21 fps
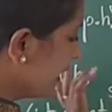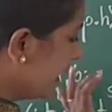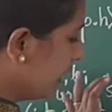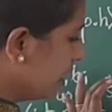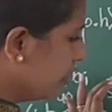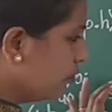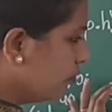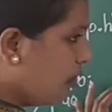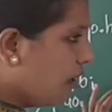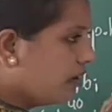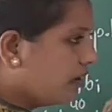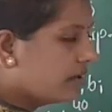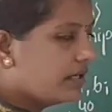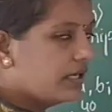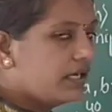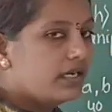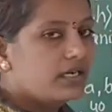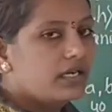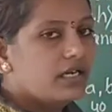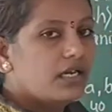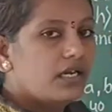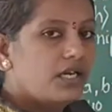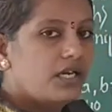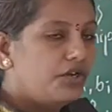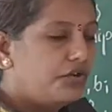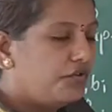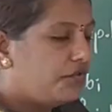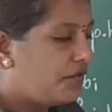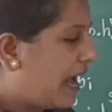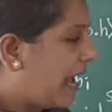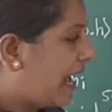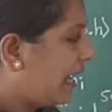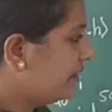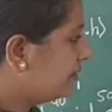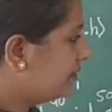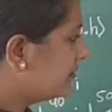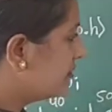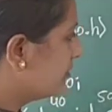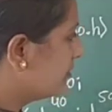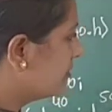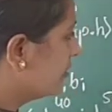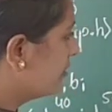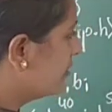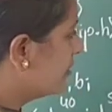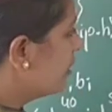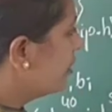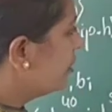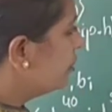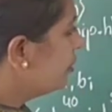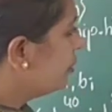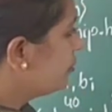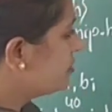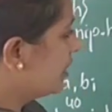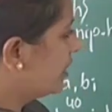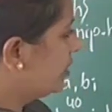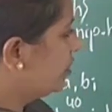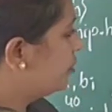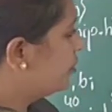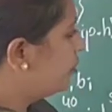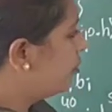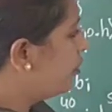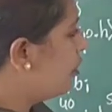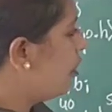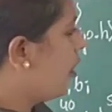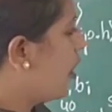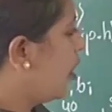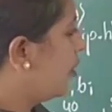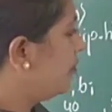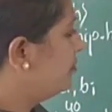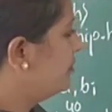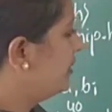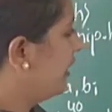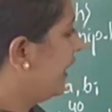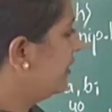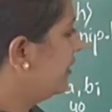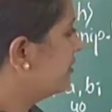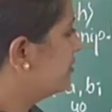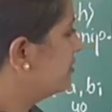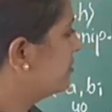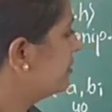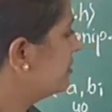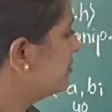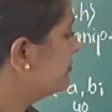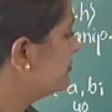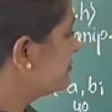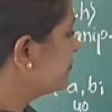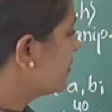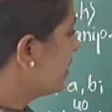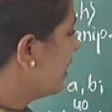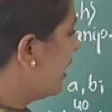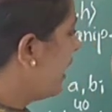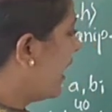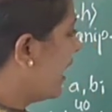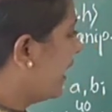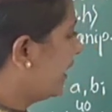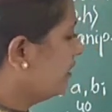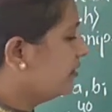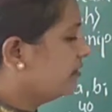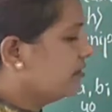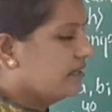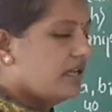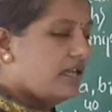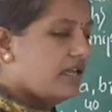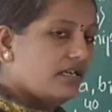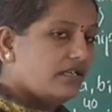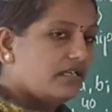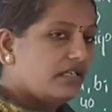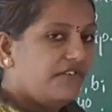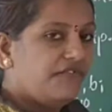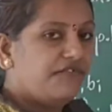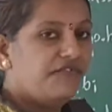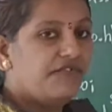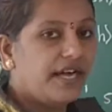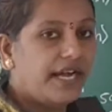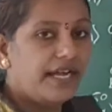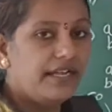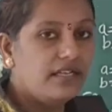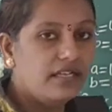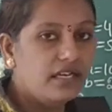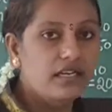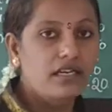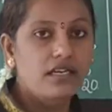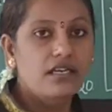is invoked twice using two objects and different